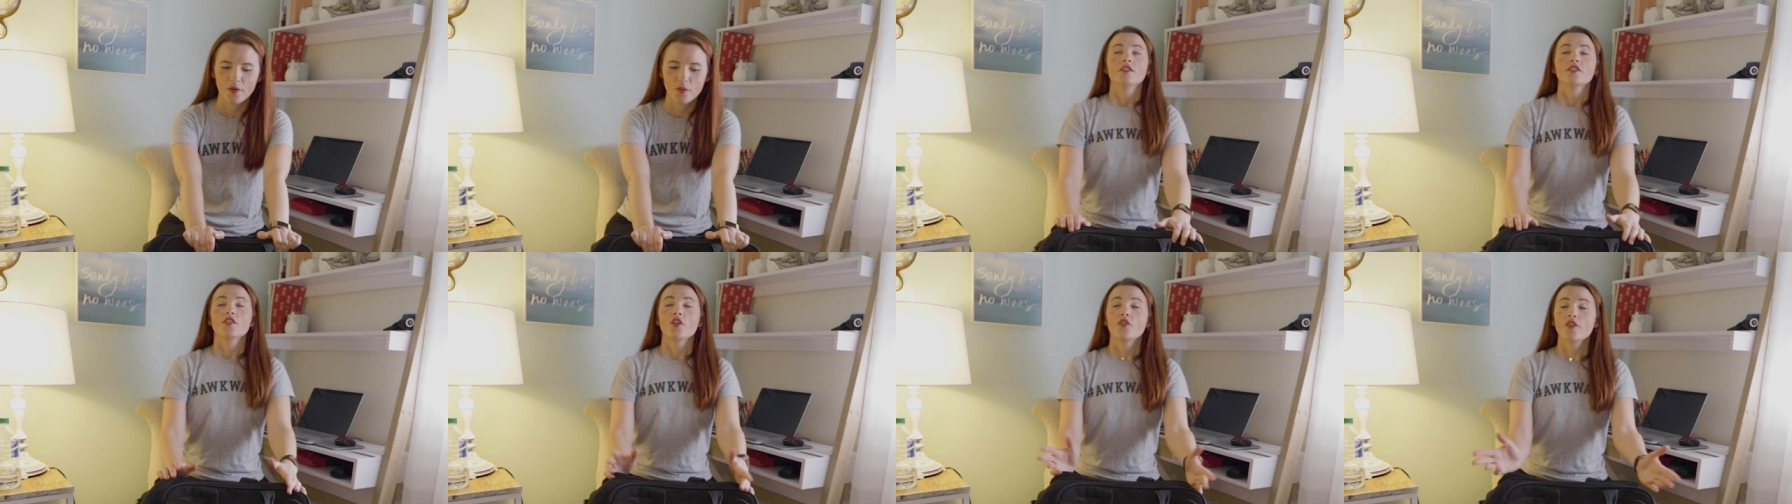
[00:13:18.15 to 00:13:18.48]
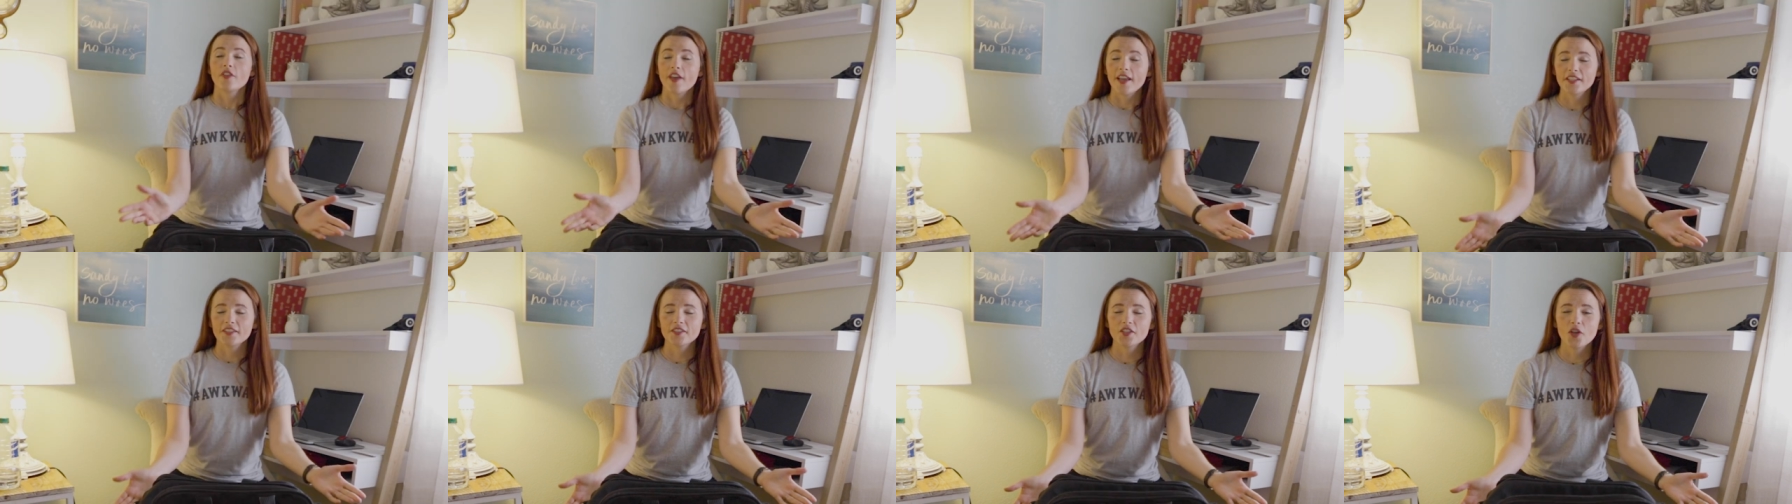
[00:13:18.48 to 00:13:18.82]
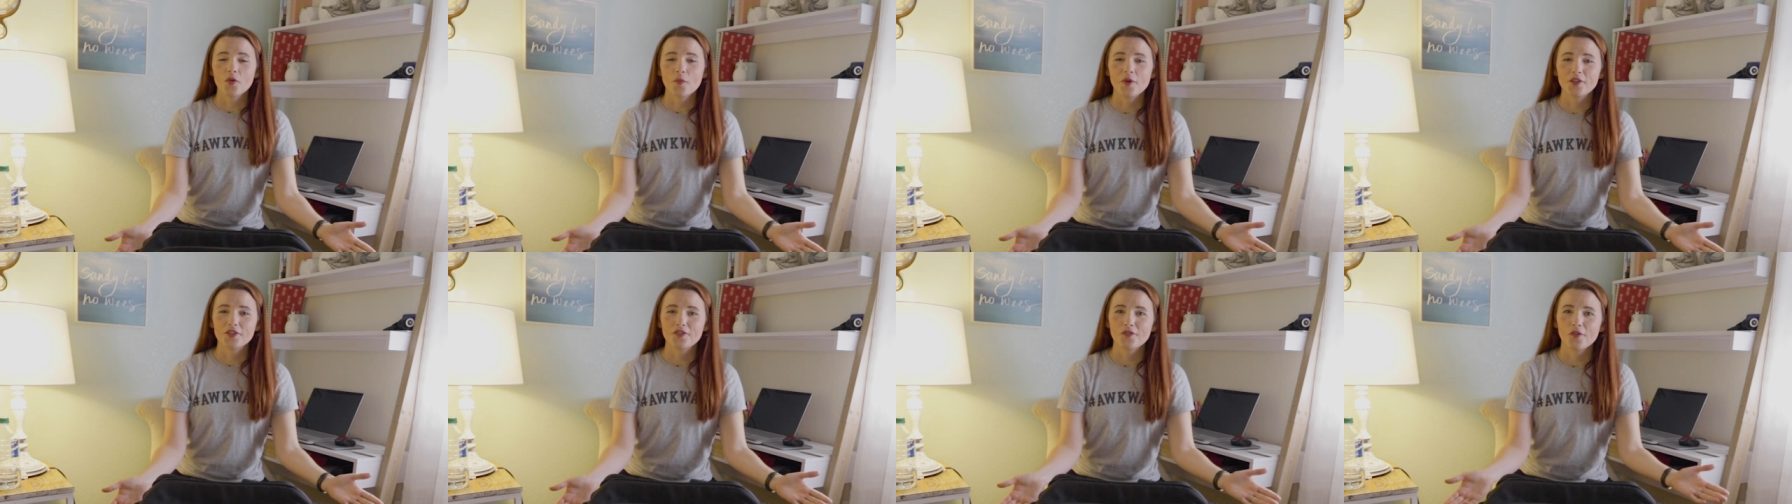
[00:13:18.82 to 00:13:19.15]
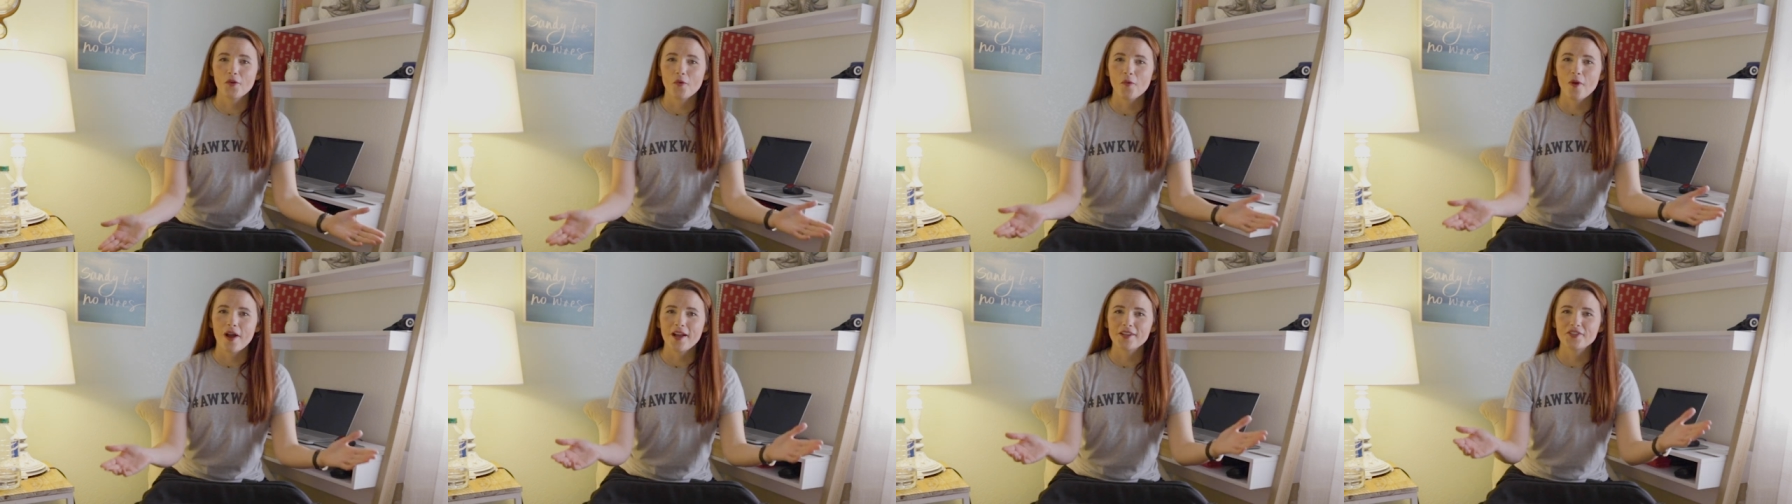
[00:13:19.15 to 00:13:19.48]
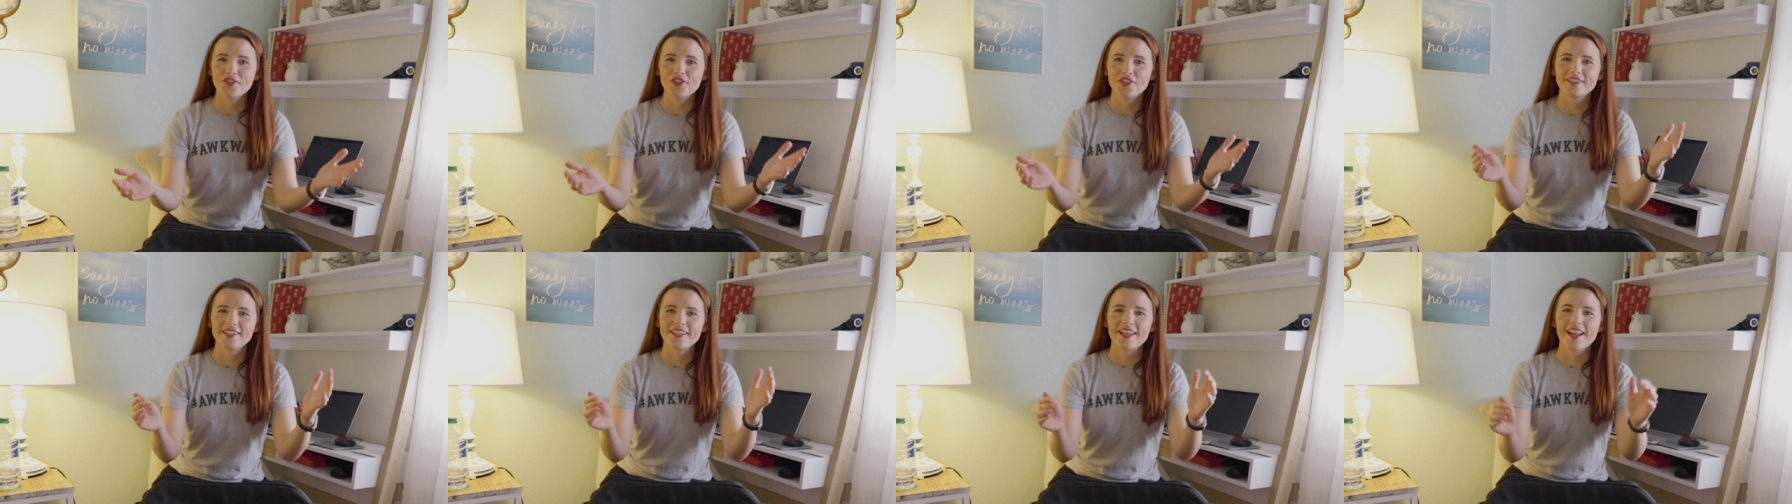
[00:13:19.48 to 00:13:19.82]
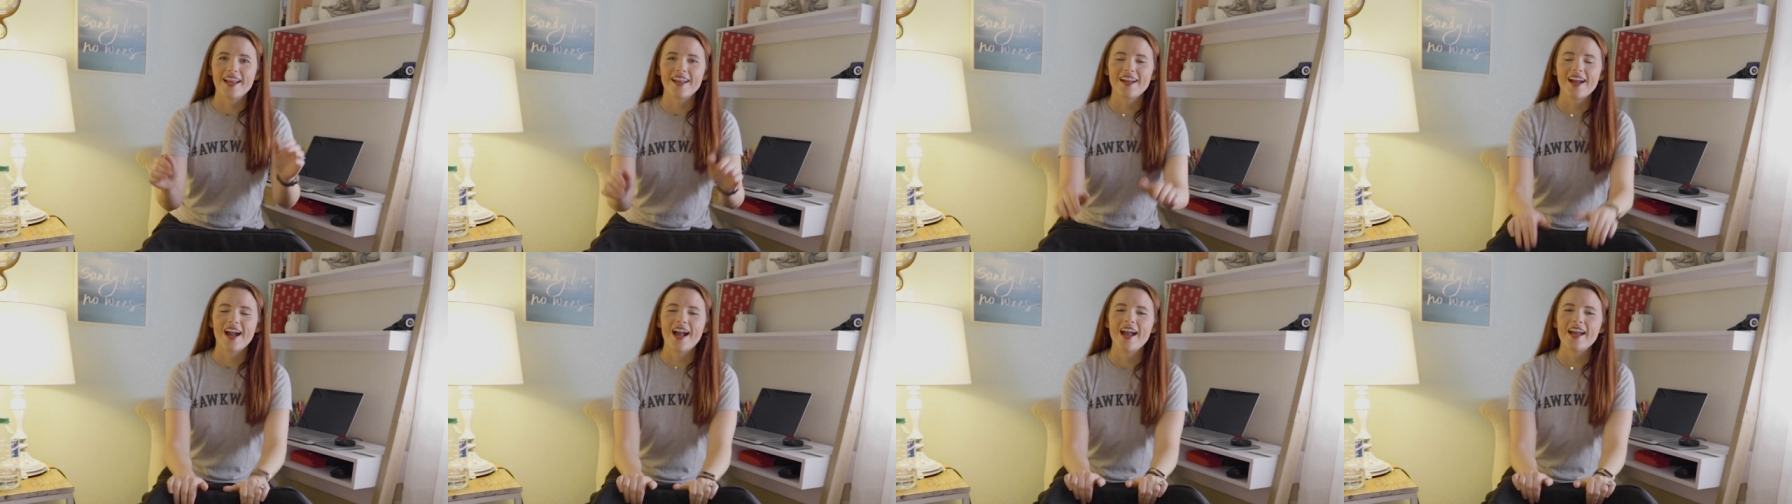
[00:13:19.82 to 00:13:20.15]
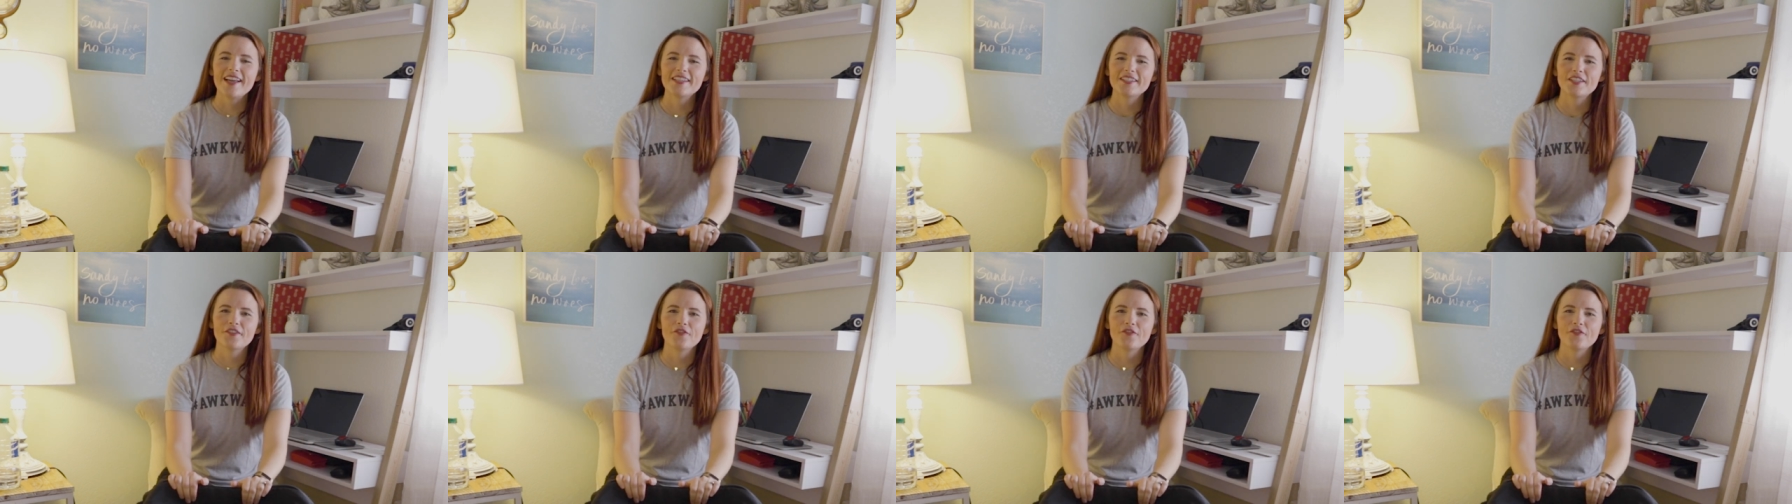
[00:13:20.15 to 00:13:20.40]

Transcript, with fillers: So thanks so much for watching today, guys.